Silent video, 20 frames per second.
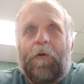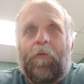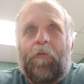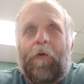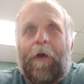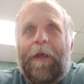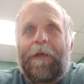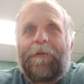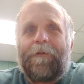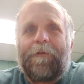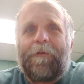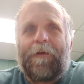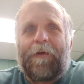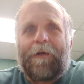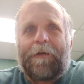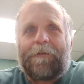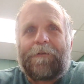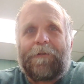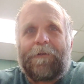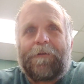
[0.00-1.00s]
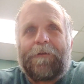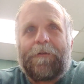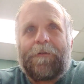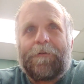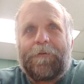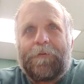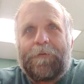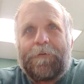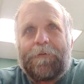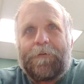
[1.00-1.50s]
Write this
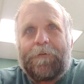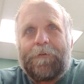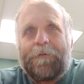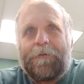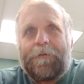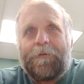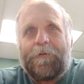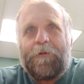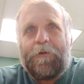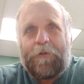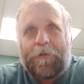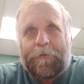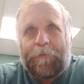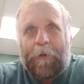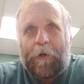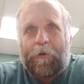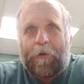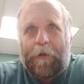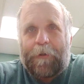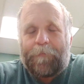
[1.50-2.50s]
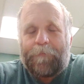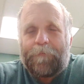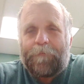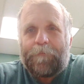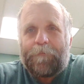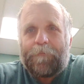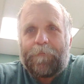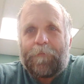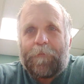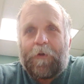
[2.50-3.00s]
to Smyrna,
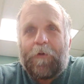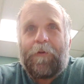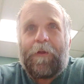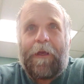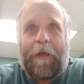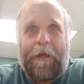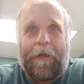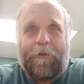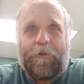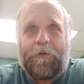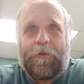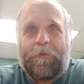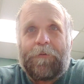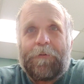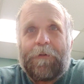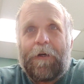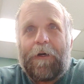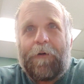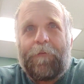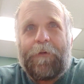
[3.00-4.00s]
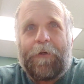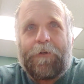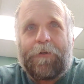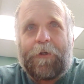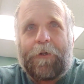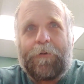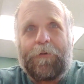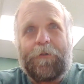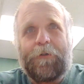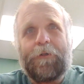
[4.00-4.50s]
to the angel of the
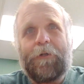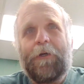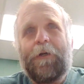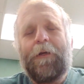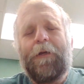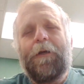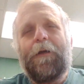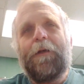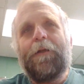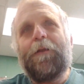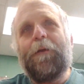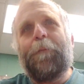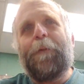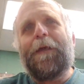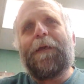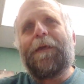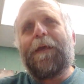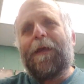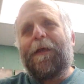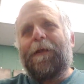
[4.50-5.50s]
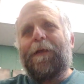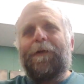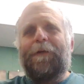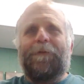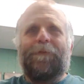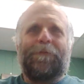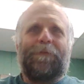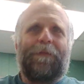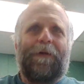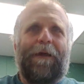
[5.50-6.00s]
church, the
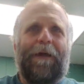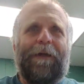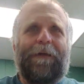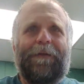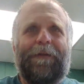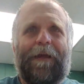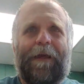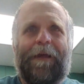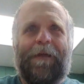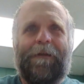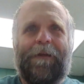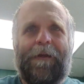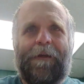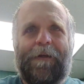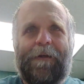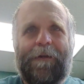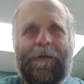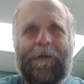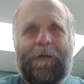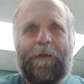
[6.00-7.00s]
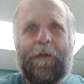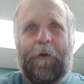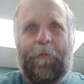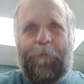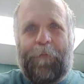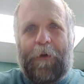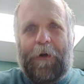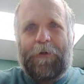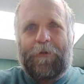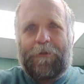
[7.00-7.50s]
beginning and the ending, the
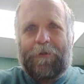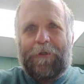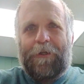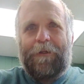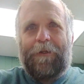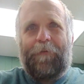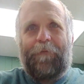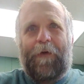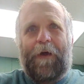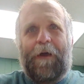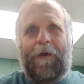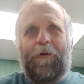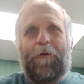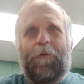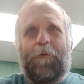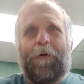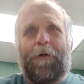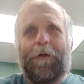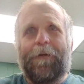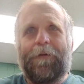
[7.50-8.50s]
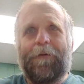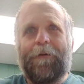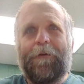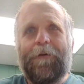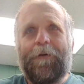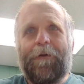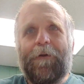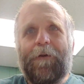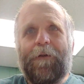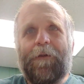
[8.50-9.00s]
first and the final one,
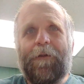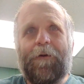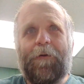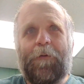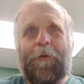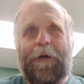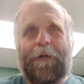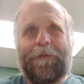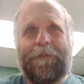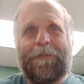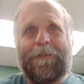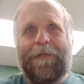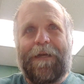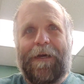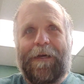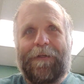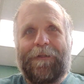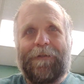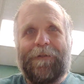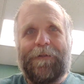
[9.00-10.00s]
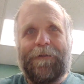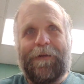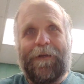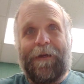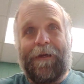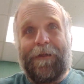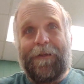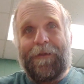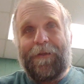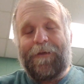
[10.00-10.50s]
the once dead
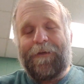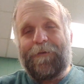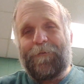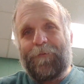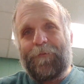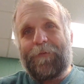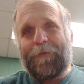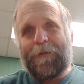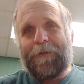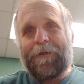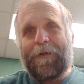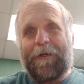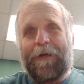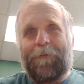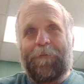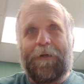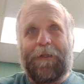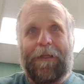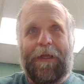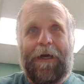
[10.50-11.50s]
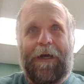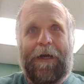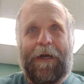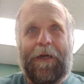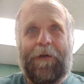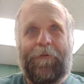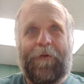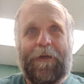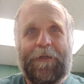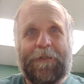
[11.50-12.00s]
and then come
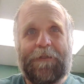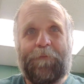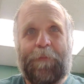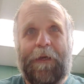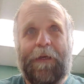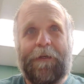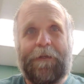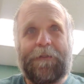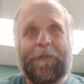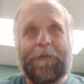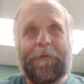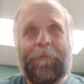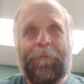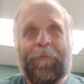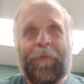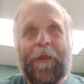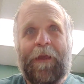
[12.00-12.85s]
alive speaks.